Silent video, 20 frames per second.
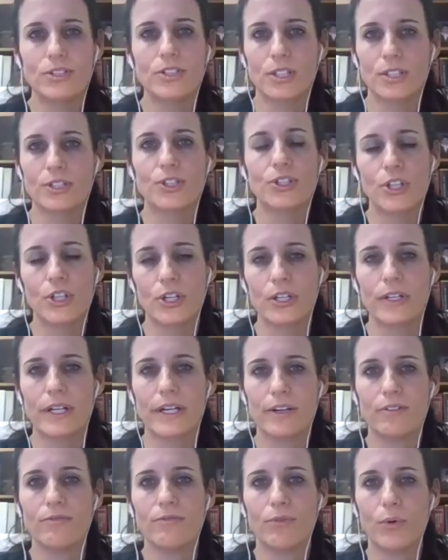to Dr.
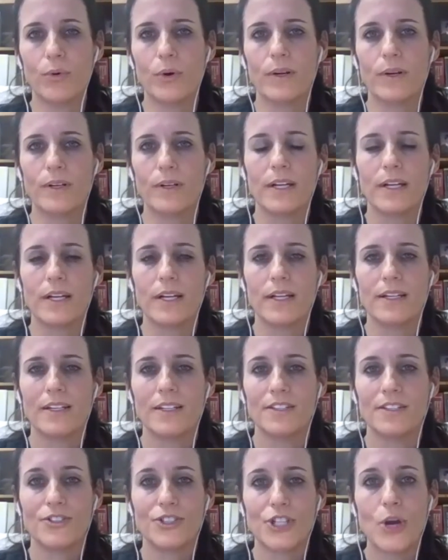Carlile for
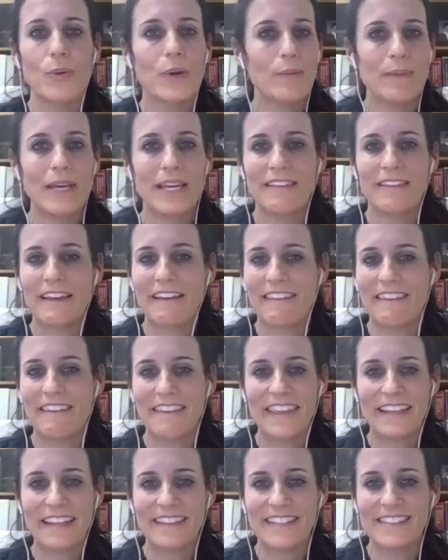showing me that
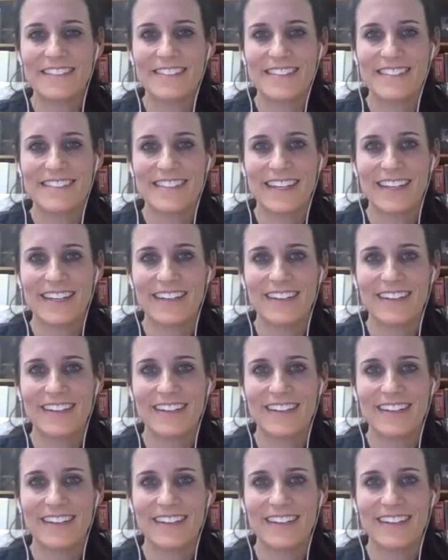this